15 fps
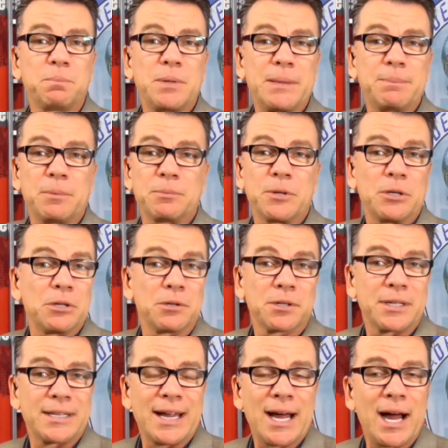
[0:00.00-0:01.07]
People, they're
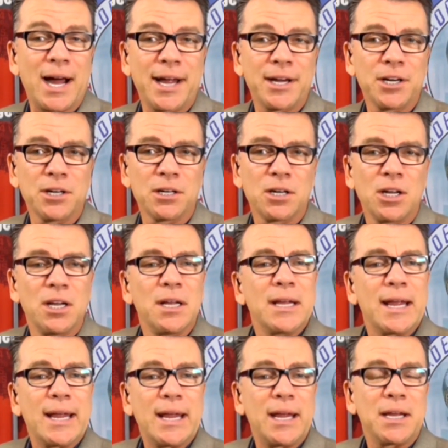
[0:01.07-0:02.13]
looking to hire.
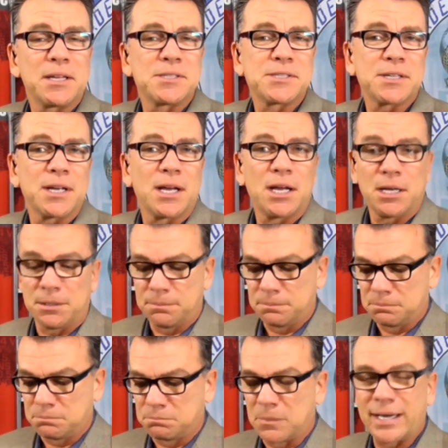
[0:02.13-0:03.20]
And
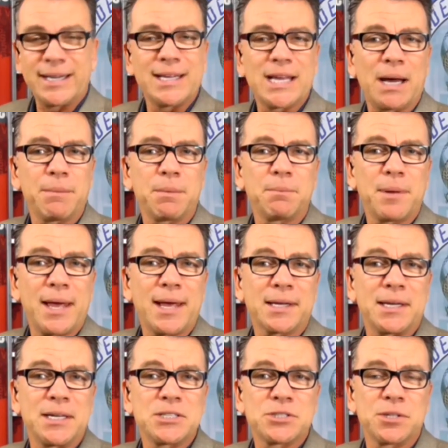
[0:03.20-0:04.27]
money coming
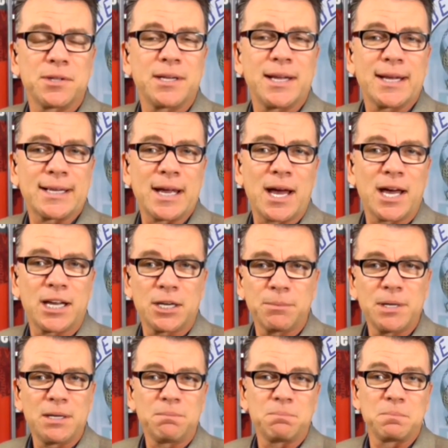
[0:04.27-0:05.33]
back into the
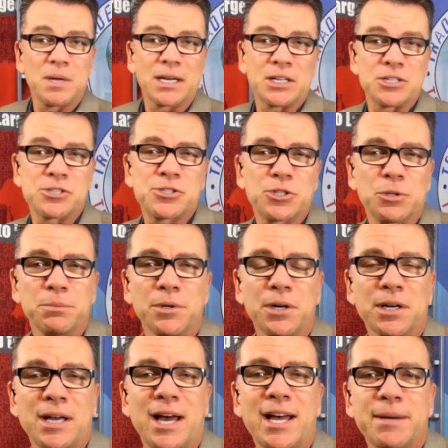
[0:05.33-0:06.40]
economy, a
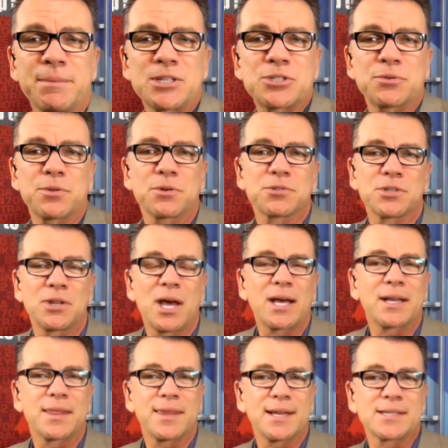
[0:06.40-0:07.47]
consumer economy. So there's a
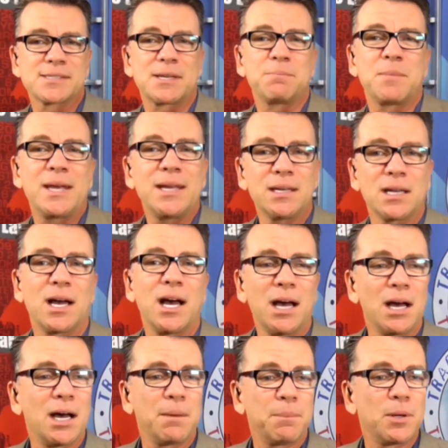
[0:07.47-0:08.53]
lot of things that make
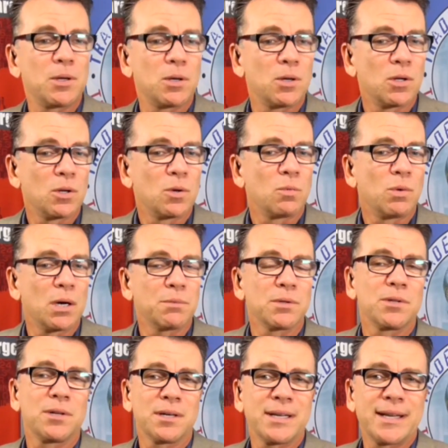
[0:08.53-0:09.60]
up what
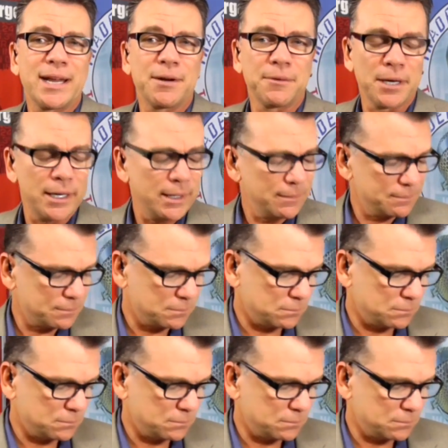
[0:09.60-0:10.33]
we're looking at, right?